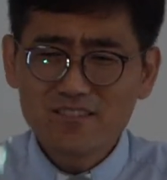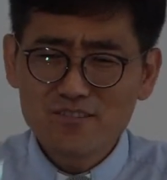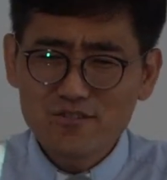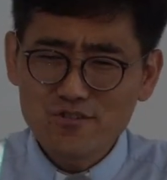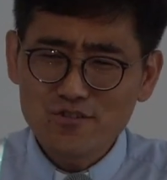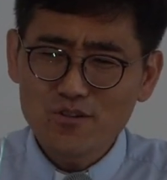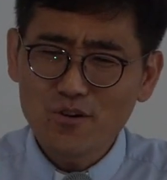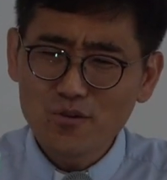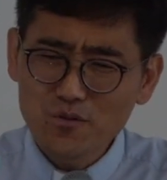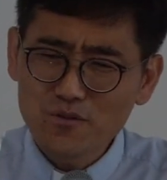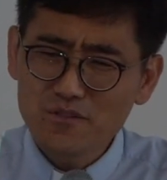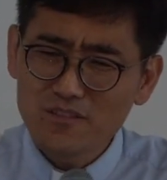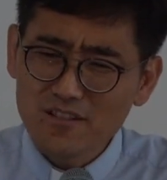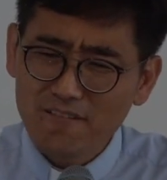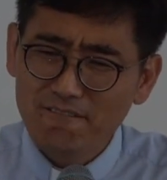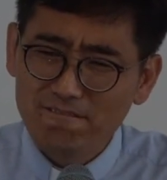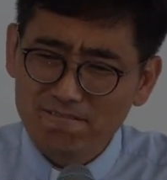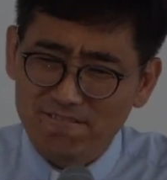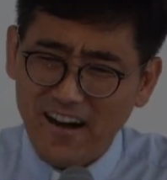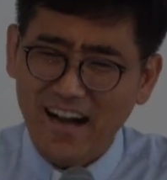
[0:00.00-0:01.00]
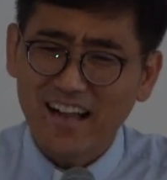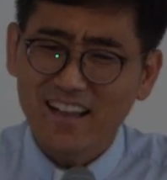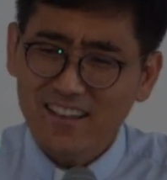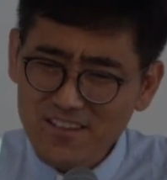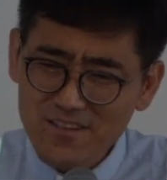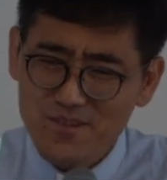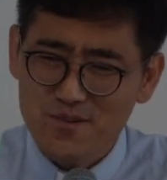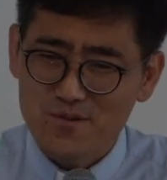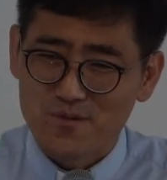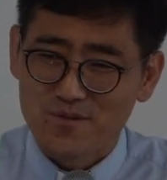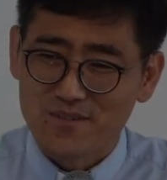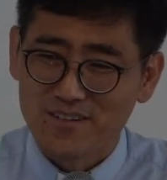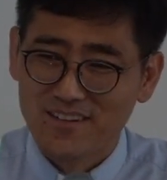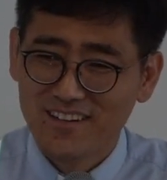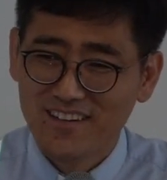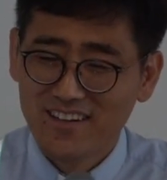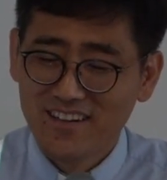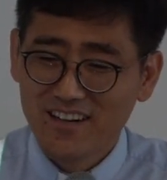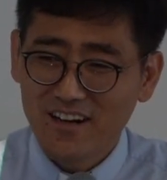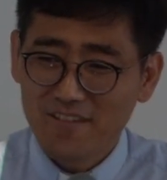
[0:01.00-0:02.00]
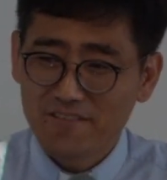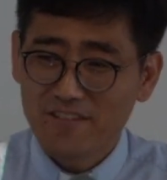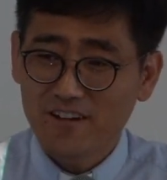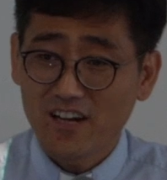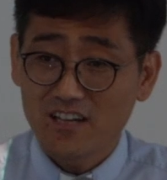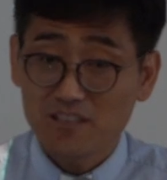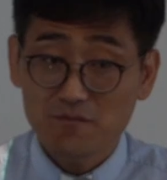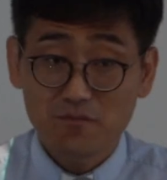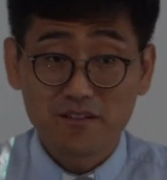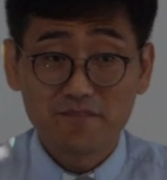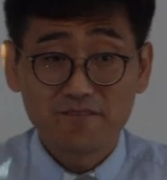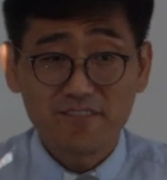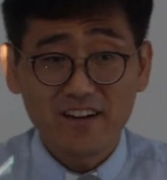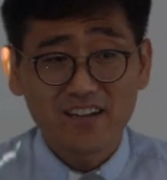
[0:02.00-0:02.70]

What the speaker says: it shows the value of the gospel.